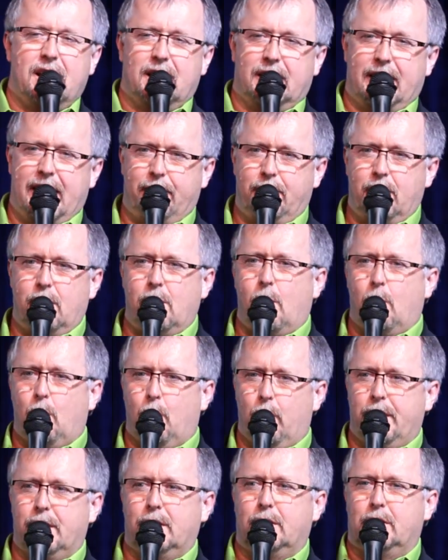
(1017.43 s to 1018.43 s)
level
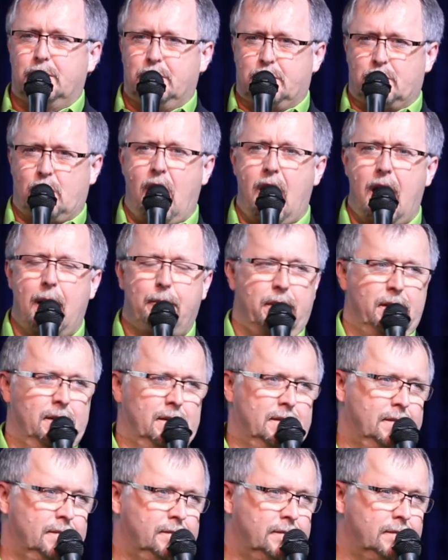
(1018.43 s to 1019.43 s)
will drop.
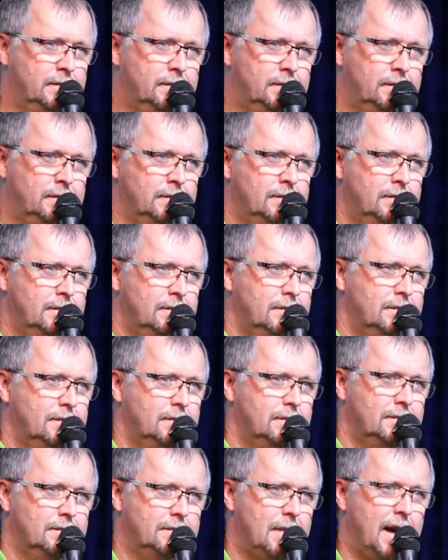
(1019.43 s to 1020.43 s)

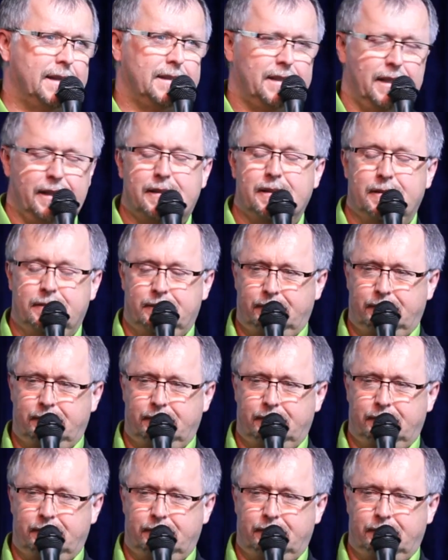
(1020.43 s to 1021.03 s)
Mine did.